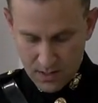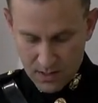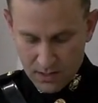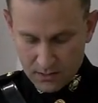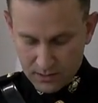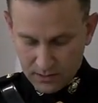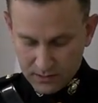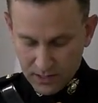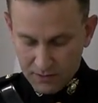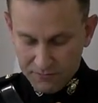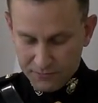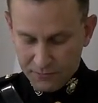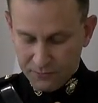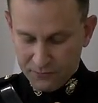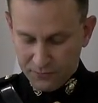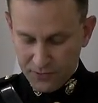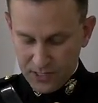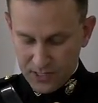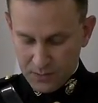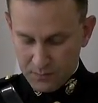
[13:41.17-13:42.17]
The love for
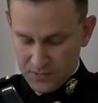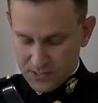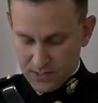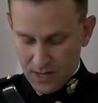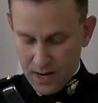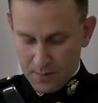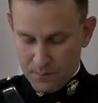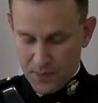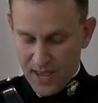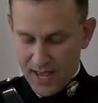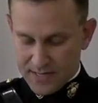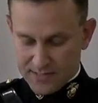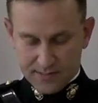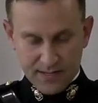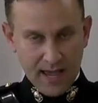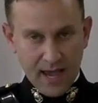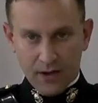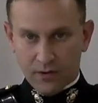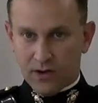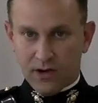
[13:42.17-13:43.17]
freedom is not passed
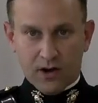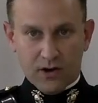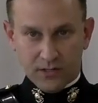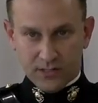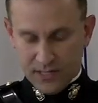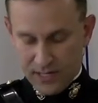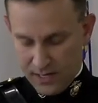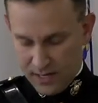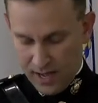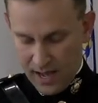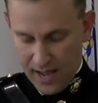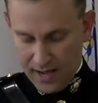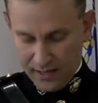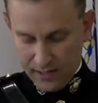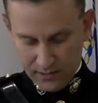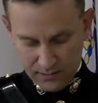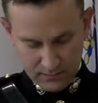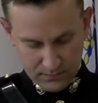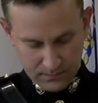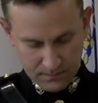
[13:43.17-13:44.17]
down in our DNA.
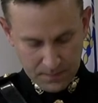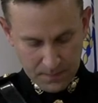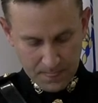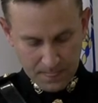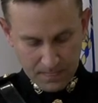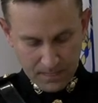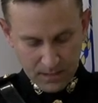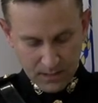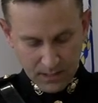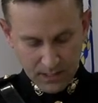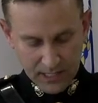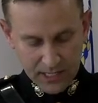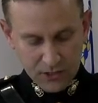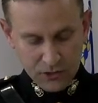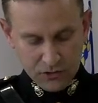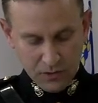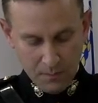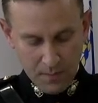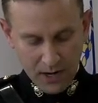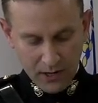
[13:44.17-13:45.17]

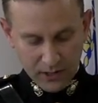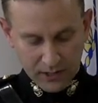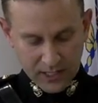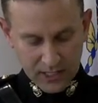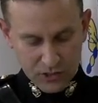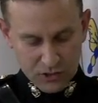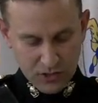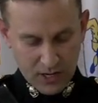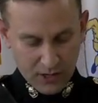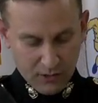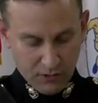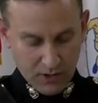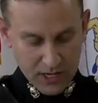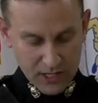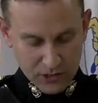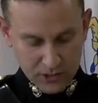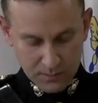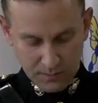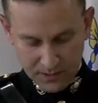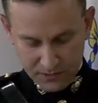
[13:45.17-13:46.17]
Each American
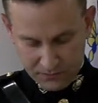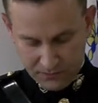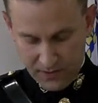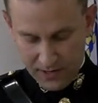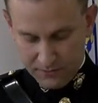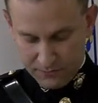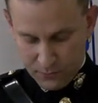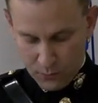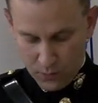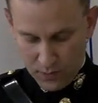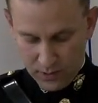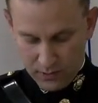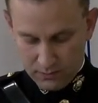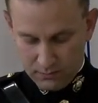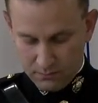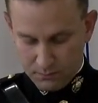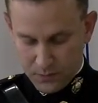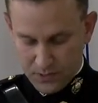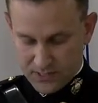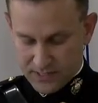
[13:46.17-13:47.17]
generation must fight for it,
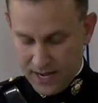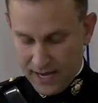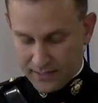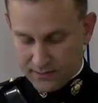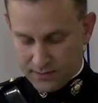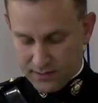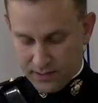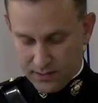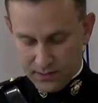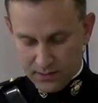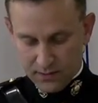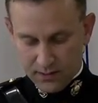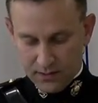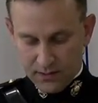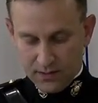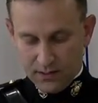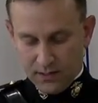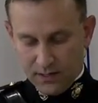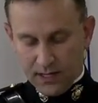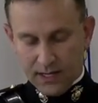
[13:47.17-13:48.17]
protect it,
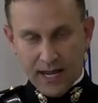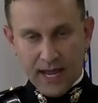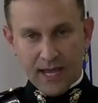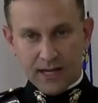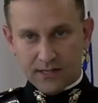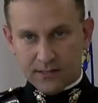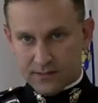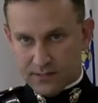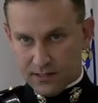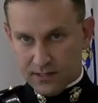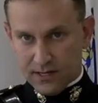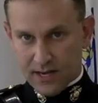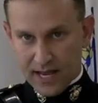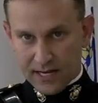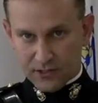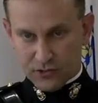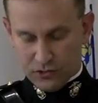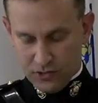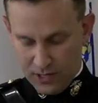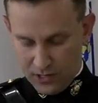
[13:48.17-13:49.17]
and hand it to the
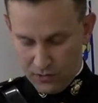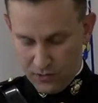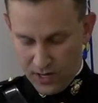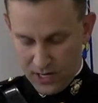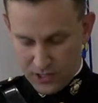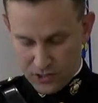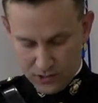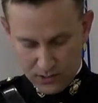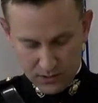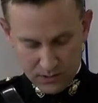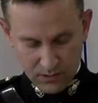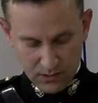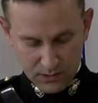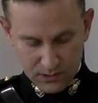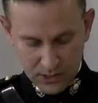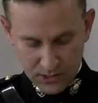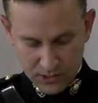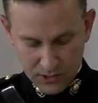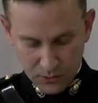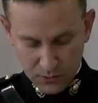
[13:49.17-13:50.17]
next generation
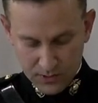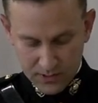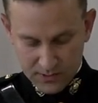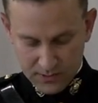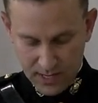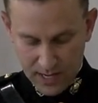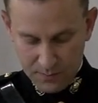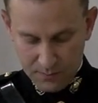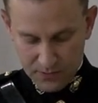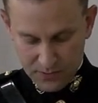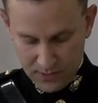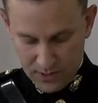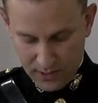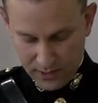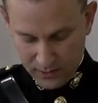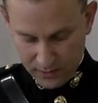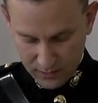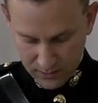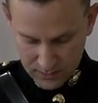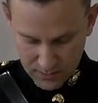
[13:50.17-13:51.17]
to do the same
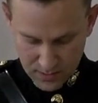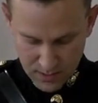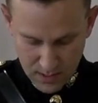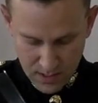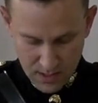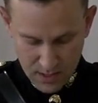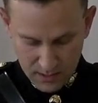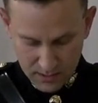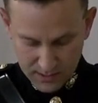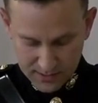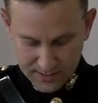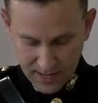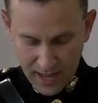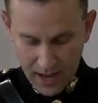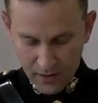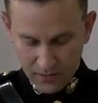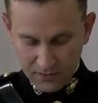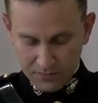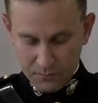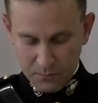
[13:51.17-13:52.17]
thing. The
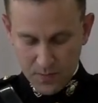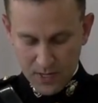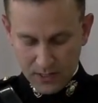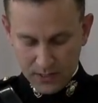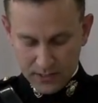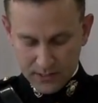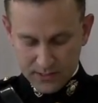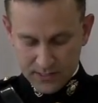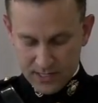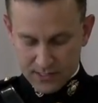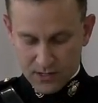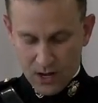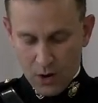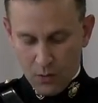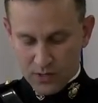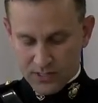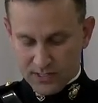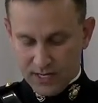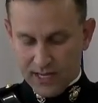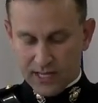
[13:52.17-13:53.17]
town of Millis has
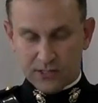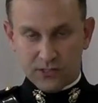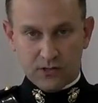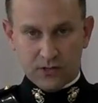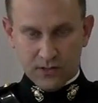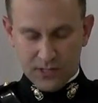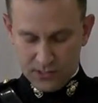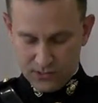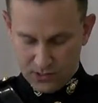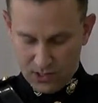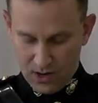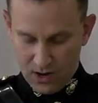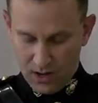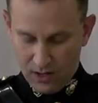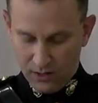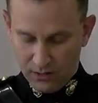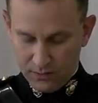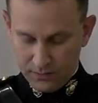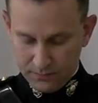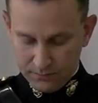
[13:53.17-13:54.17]
always answered this
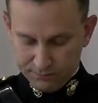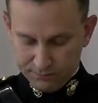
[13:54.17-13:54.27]
call.